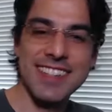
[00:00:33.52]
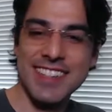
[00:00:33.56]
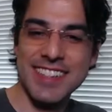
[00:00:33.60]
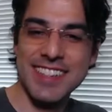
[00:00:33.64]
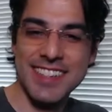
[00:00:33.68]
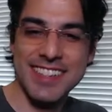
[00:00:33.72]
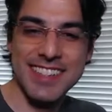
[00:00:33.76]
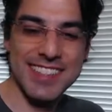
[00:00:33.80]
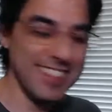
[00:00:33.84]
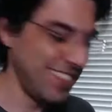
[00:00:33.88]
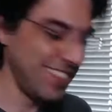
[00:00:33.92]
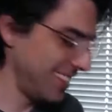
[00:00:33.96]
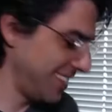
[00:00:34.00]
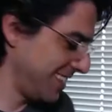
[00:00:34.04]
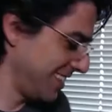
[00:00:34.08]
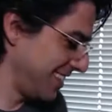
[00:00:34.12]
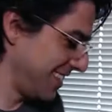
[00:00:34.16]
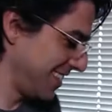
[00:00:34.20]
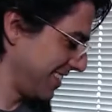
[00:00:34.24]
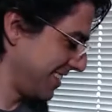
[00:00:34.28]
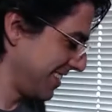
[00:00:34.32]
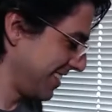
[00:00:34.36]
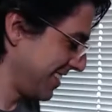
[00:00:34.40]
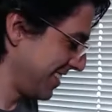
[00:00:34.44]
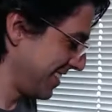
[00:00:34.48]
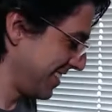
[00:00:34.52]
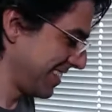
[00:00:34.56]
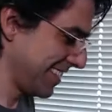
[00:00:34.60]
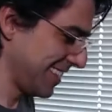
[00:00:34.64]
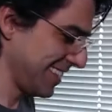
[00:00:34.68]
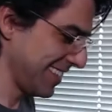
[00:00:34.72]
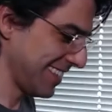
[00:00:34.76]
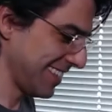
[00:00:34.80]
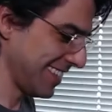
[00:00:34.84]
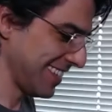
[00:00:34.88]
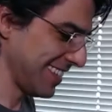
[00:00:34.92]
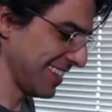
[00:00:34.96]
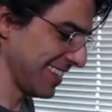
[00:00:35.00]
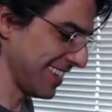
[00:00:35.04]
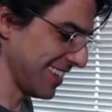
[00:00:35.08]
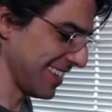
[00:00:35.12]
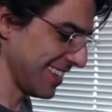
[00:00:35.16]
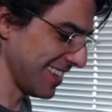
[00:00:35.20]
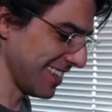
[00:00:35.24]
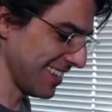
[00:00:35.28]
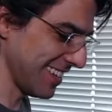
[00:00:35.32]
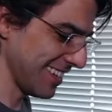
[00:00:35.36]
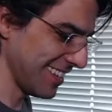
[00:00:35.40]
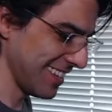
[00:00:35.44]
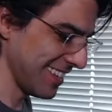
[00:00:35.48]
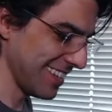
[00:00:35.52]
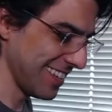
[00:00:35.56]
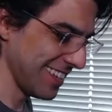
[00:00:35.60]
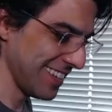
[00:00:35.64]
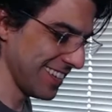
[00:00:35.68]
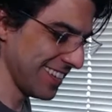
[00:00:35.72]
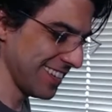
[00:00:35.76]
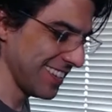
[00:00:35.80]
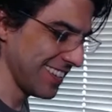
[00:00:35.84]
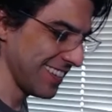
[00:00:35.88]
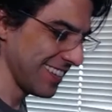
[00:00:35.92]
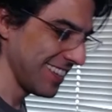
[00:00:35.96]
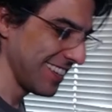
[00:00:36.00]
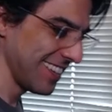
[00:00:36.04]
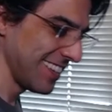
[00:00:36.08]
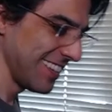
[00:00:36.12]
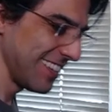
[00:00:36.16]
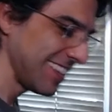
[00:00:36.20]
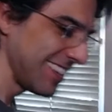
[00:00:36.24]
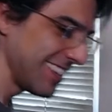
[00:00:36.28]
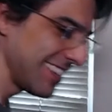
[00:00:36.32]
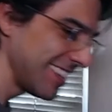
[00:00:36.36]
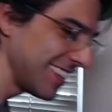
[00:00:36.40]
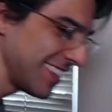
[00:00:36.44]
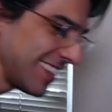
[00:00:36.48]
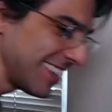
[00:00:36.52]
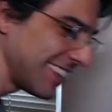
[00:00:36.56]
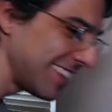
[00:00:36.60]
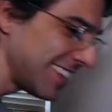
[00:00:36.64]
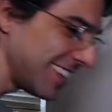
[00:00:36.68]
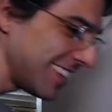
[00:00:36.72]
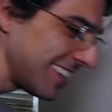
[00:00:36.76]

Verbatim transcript: Castrica. Yeah. That was